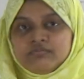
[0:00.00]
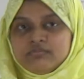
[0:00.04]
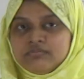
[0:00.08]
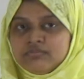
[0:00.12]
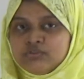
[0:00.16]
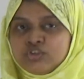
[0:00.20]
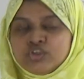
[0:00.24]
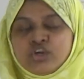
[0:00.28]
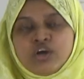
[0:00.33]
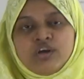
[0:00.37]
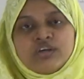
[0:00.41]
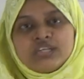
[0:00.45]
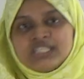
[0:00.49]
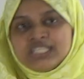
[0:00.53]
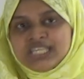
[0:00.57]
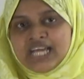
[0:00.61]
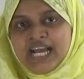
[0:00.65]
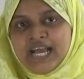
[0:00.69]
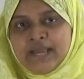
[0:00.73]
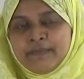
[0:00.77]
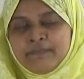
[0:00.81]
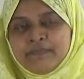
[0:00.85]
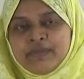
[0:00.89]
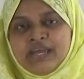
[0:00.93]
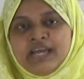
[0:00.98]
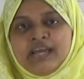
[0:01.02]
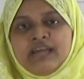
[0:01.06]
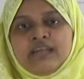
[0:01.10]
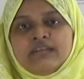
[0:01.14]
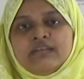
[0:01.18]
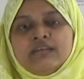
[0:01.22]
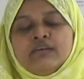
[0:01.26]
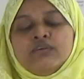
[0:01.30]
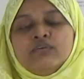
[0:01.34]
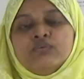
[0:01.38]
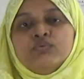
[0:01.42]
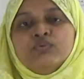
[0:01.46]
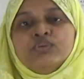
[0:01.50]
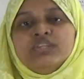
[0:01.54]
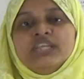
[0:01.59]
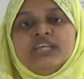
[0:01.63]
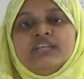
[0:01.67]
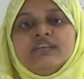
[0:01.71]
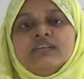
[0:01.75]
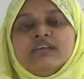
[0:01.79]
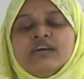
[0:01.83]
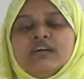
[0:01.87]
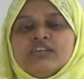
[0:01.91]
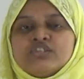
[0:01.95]
short time and
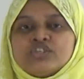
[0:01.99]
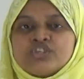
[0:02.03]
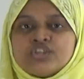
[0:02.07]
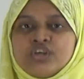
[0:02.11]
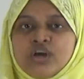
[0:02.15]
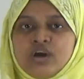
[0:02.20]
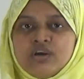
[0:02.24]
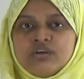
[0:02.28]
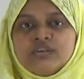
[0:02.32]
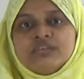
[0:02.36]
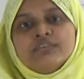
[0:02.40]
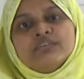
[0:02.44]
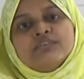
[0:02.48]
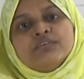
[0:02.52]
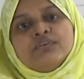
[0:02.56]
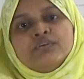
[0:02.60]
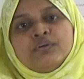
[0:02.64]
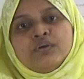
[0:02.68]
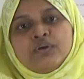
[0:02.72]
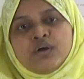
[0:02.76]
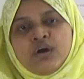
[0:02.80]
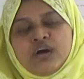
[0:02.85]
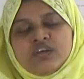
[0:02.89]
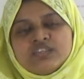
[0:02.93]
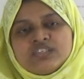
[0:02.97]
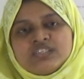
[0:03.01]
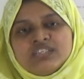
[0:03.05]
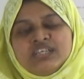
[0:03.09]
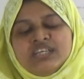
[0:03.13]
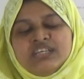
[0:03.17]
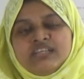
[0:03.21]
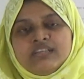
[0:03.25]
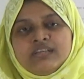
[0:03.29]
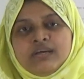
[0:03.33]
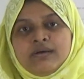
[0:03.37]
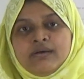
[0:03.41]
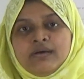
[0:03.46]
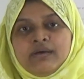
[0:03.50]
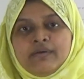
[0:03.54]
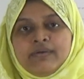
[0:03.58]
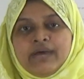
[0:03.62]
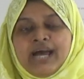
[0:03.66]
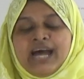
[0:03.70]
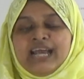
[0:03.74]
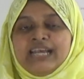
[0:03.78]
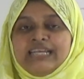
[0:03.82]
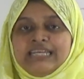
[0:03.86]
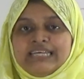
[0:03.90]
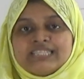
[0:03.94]
within a short cost.
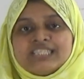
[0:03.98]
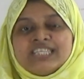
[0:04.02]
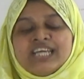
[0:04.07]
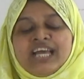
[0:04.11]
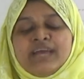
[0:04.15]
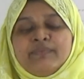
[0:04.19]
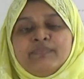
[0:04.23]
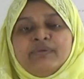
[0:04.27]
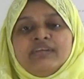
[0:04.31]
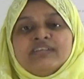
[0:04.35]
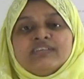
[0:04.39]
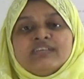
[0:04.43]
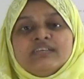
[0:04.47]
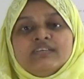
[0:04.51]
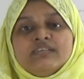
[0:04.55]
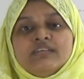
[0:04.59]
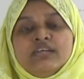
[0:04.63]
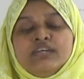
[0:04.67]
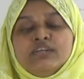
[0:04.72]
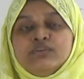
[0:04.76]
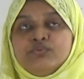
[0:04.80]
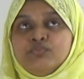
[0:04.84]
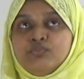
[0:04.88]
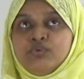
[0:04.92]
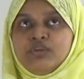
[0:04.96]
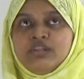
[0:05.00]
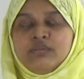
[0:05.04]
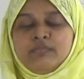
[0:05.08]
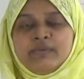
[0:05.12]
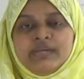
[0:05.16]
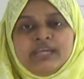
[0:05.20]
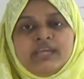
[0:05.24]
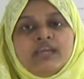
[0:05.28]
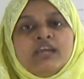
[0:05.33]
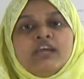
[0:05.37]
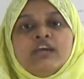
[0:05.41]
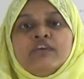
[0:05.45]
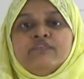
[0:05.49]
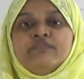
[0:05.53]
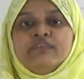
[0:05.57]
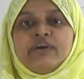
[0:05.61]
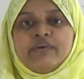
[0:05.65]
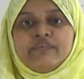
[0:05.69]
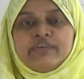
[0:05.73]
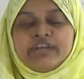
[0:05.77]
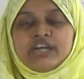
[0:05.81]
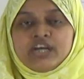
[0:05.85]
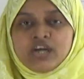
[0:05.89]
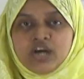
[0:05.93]
Earlier time it will be
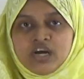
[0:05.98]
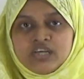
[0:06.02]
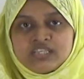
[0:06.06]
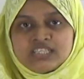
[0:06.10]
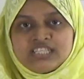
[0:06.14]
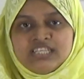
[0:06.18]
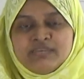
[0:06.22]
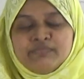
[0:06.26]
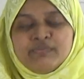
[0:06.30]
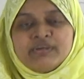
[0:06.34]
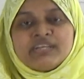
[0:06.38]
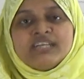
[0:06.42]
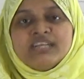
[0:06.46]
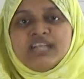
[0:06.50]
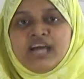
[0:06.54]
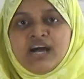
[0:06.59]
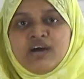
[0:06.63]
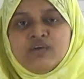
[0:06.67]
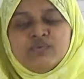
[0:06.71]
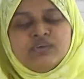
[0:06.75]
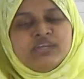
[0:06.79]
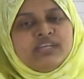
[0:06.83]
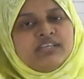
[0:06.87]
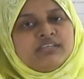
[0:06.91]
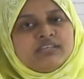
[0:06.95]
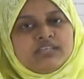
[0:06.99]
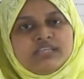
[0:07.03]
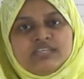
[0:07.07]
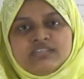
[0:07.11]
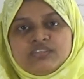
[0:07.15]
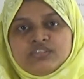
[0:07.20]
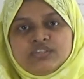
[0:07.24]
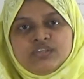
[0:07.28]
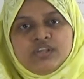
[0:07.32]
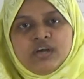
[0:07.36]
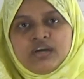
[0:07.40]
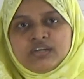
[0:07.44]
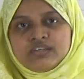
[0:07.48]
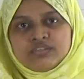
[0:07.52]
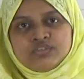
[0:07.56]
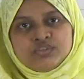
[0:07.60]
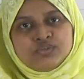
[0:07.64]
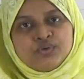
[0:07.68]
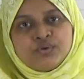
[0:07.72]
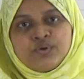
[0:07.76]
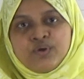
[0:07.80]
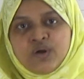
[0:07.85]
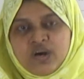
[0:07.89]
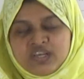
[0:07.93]
very costly, but now it is not
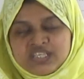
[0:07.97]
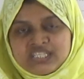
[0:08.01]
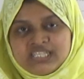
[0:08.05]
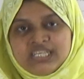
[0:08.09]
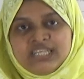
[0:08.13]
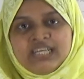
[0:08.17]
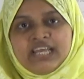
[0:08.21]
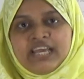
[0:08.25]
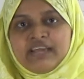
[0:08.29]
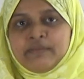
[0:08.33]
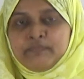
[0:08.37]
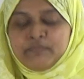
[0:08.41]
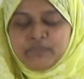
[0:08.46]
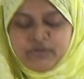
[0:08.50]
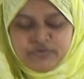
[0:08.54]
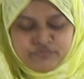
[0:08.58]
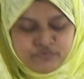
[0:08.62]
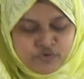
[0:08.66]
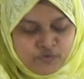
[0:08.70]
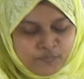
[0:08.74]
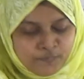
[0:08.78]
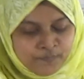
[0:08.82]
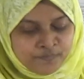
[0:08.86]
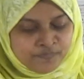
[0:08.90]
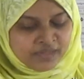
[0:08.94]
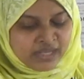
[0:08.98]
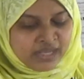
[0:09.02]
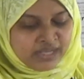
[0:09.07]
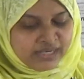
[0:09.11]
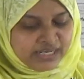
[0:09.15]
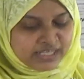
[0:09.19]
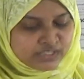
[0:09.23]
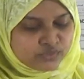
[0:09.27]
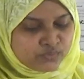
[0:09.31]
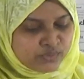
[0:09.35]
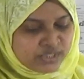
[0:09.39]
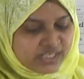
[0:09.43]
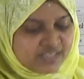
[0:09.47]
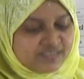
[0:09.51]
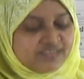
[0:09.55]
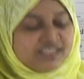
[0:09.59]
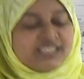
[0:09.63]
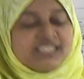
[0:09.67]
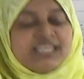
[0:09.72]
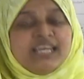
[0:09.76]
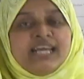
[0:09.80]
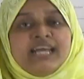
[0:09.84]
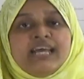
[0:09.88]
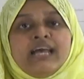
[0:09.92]
so costly like before. Next, we can
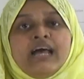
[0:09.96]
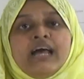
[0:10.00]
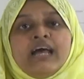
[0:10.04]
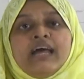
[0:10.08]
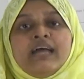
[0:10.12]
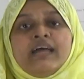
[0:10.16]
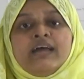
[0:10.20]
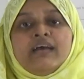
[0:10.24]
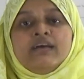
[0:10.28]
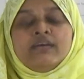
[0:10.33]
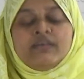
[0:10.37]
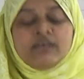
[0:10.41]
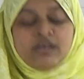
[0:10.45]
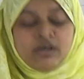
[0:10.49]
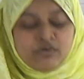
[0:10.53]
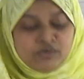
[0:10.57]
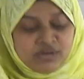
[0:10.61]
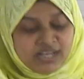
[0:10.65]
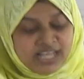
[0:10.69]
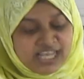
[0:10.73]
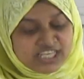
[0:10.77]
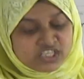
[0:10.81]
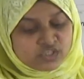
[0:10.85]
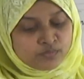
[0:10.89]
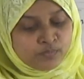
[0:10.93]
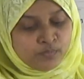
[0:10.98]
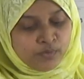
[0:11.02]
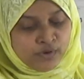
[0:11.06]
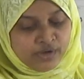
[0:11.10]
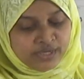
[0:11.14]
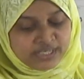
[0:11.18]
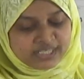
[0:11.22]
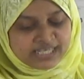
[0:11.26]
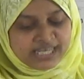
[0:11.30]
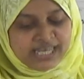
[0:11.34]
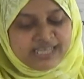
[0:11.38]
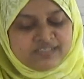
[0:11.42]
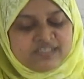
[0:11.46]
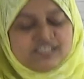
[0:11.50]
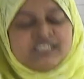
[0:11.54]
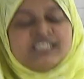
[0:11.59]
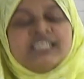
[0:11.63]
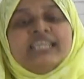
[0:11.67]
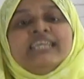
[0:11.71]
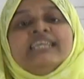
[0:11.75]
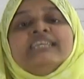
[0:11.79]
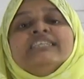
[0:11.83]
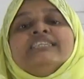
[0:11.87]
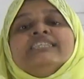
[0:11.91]
say our last point,
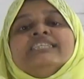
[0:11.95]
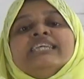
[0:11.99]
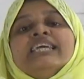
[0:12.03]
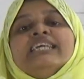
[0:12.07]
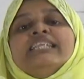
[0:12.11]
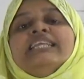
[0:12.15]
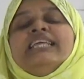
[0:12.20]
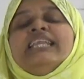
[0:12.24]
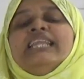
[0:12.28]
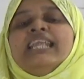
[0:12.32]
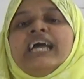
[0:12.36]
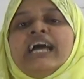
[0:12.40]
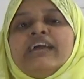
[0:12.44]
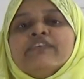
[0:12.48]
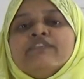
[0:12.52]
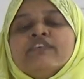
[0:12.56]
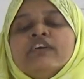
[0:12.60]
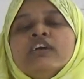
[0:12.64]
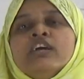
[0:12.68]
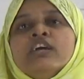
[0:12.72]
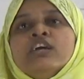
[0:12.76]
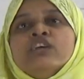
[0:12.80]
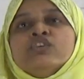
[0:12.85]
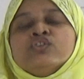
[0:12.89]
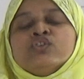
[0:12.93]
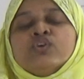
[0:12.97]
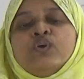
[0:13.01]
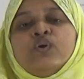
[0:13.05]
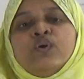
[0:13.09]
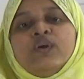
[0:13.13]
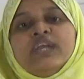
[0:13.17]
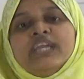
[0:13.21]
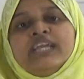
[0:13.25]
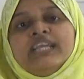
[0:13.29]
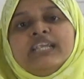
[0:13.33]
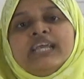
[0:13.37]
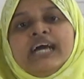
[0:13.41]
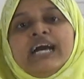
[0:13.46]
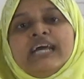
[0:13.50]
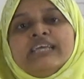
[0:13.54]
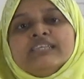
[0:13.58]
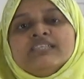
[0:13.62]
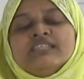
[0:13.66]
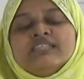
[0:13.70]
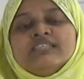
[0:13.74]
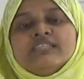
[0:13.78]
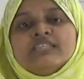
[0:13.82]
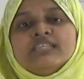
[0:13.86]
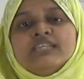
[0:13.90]
I.C.T in daily life. So in
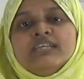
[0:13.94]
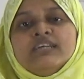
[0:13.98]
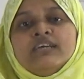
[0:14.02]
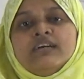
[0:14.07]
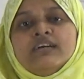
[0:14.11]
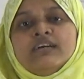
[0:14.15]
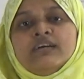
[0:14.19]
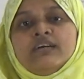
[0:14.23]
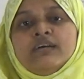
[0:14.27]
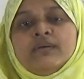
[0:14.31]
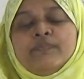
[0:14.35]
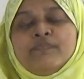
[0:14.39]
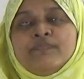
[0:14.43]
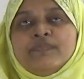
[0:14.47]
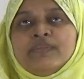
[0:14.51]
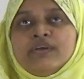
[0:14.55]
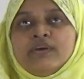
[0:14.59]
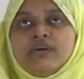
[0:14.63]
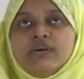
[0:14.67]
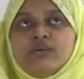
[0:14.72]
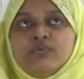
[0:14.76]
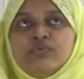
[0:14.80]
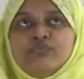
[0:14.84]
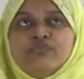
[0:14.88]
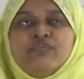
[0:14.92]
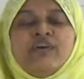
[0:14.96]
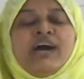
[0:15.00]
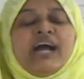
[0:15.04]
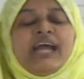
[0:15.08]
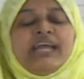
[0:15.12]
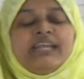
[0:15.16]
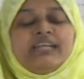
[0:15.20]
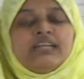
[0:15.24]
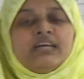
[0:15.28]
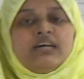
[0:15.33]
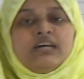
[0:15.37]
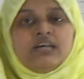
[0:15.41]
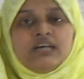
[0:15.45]
I.C.T we find